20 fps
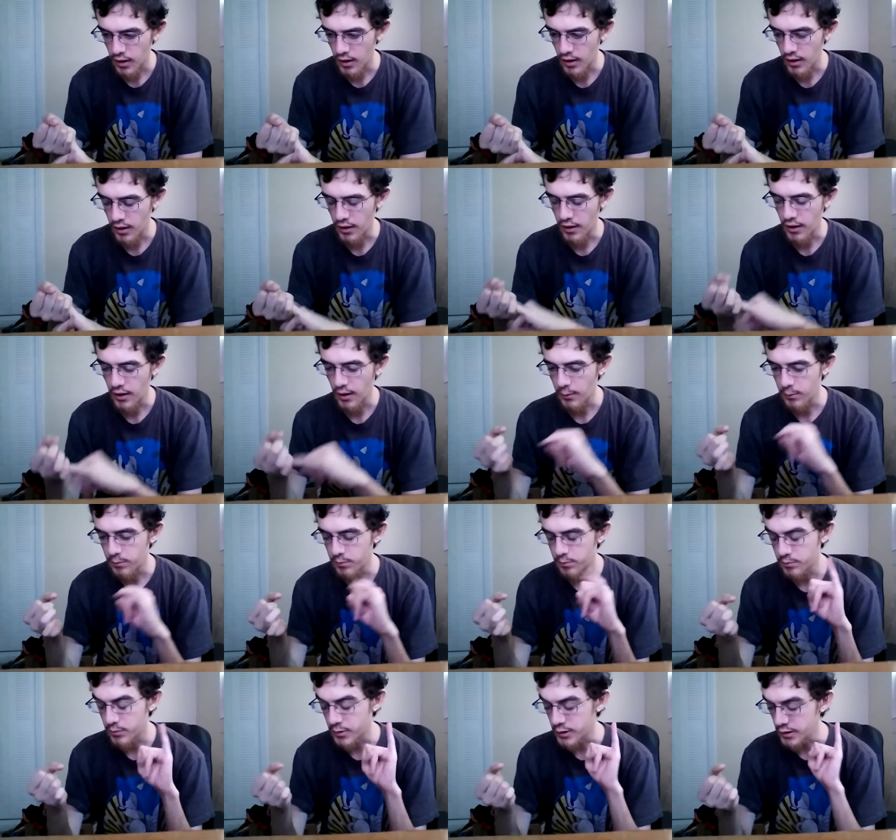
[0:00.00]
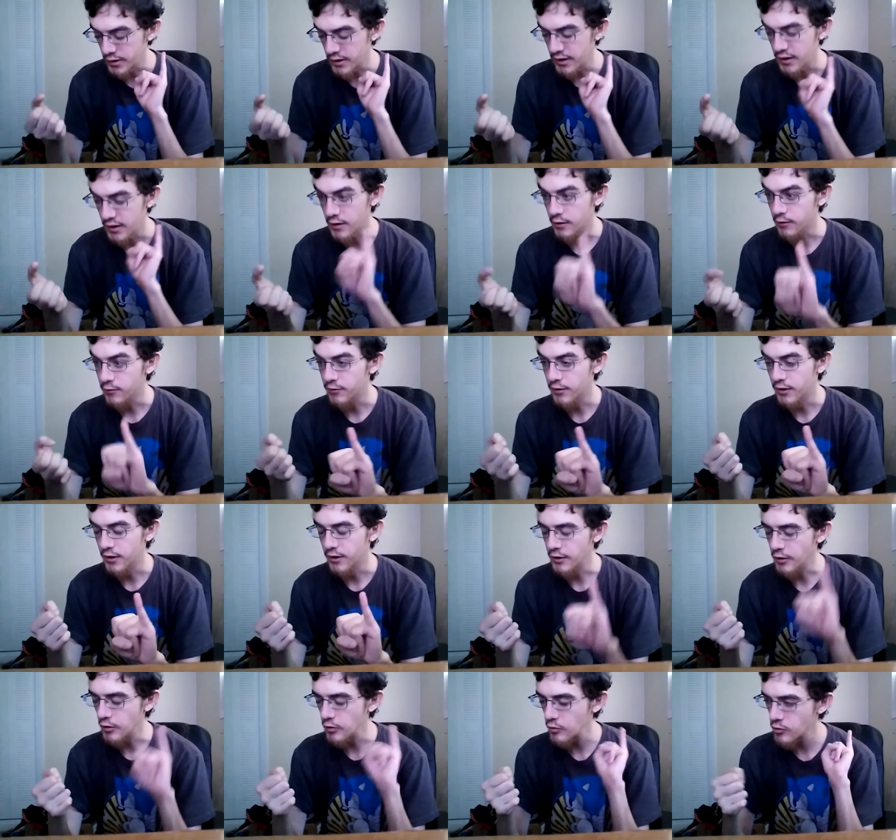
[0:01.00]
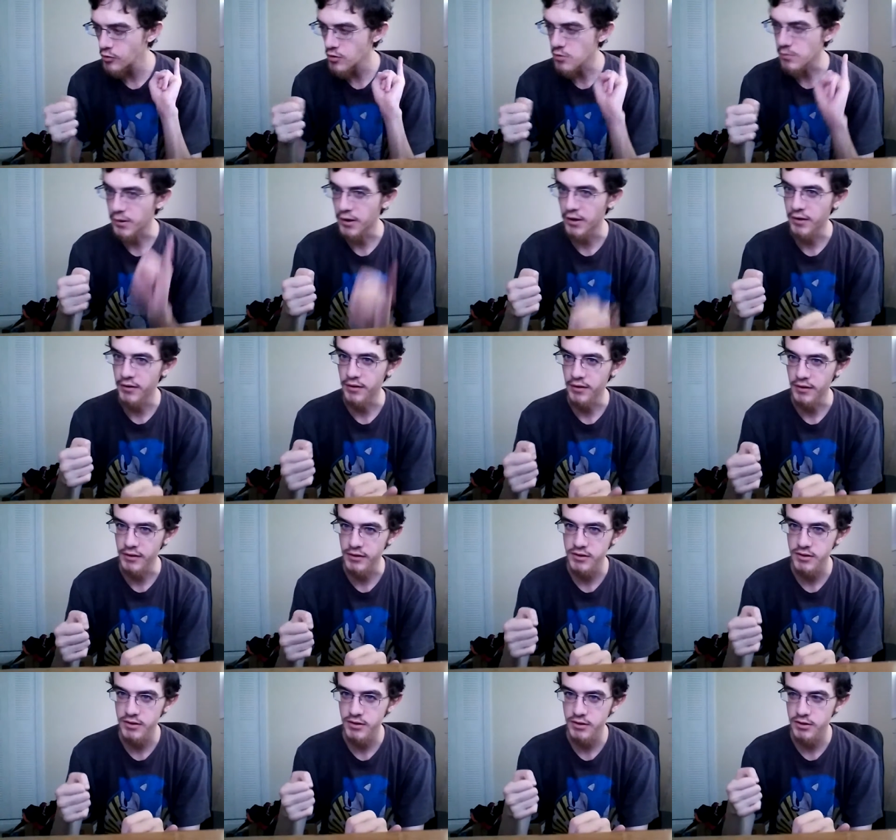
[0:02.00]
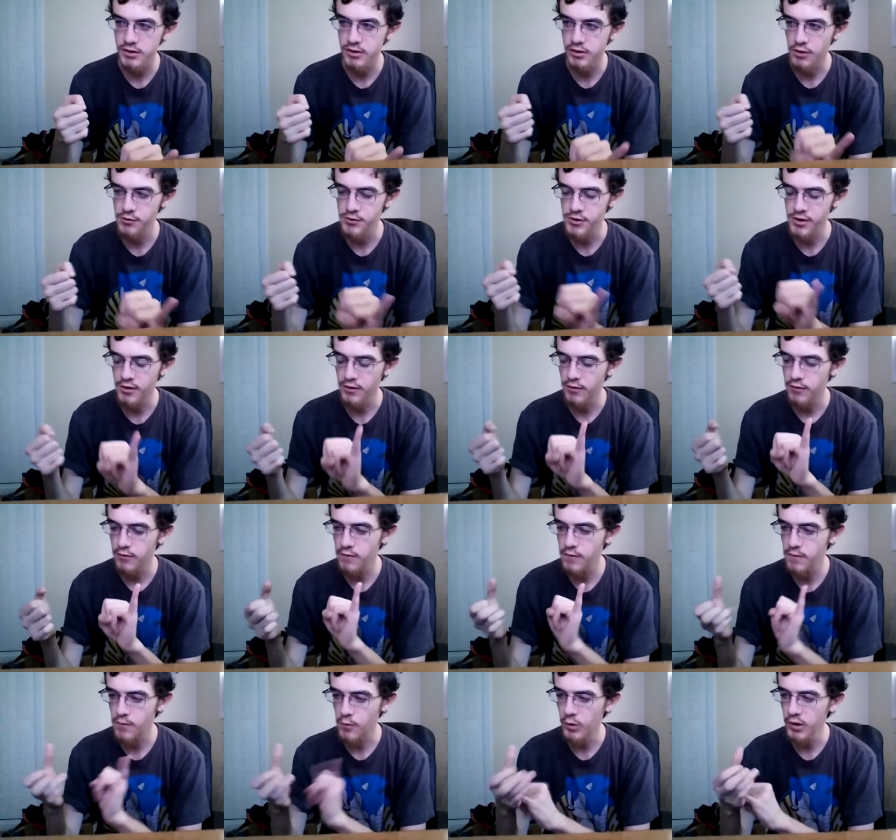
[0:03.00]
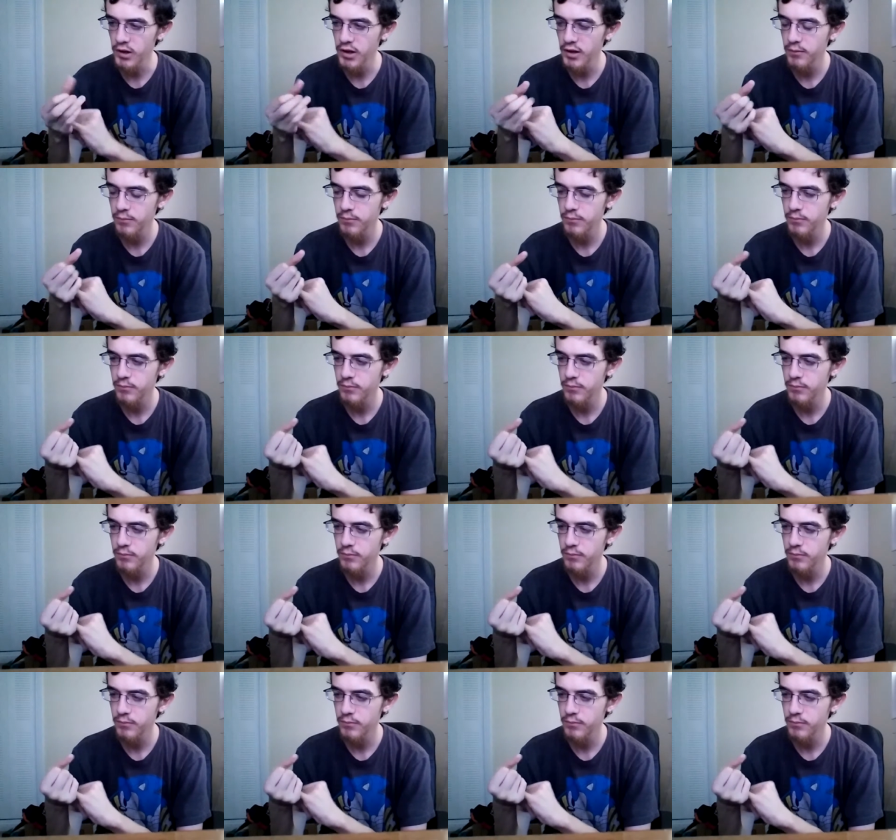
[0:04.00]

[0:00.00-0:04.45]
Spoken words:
I believe, don't quote me on this, Sergeant Foley,